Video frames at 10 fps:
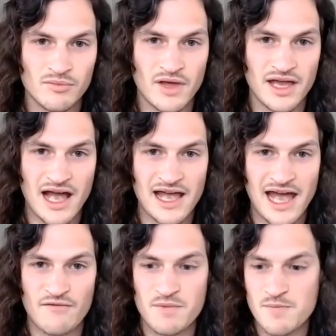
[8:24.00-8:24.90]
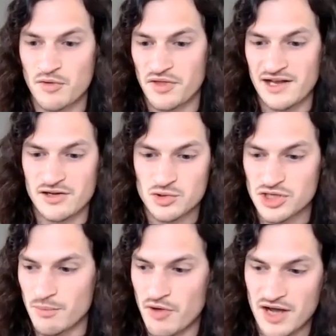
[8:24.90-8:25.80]
Like I have people that use
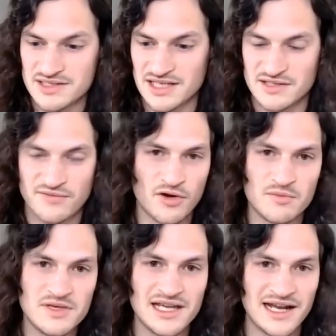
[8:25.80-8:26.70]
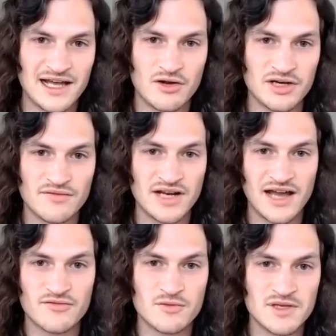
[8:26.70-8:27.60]
the process for me, and I don't even
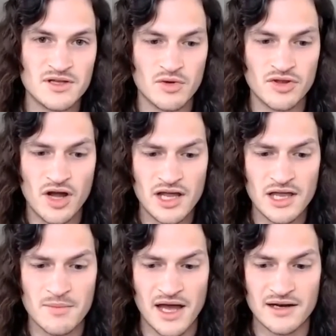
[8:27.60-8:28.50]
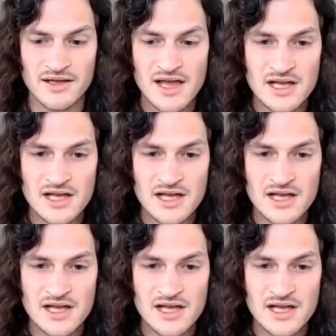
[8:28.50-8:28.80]
have to be the one talking about it.